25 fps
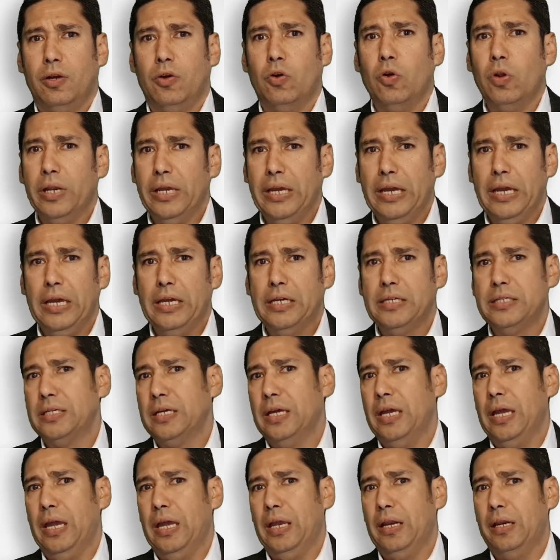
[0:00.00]

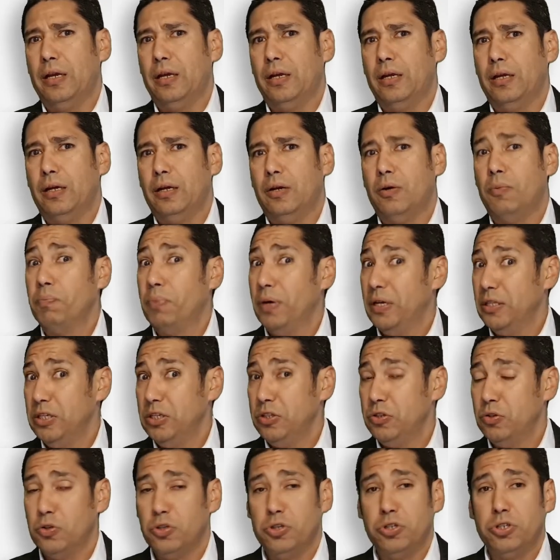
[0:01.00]
colleagues and
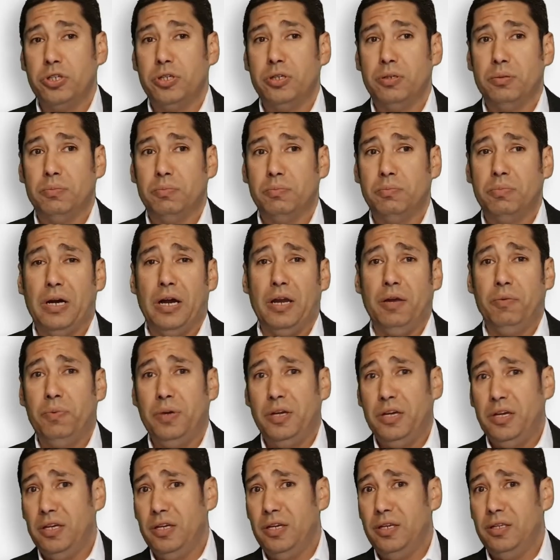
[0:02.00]
competitors might
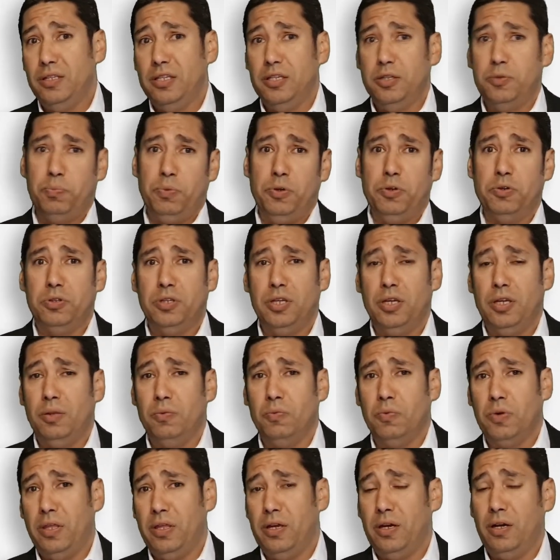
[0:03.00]
be
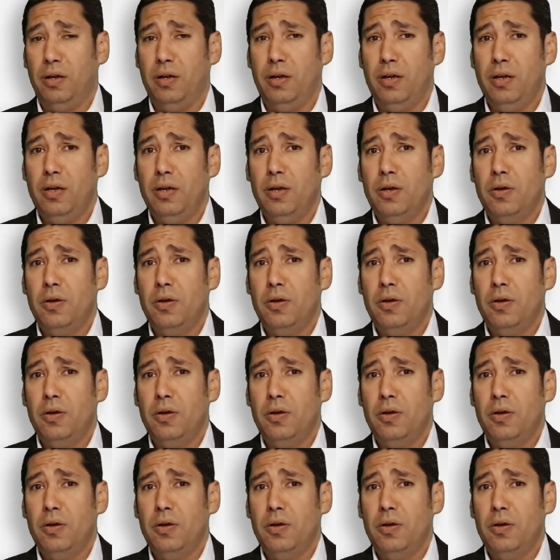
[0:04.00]
disputing whether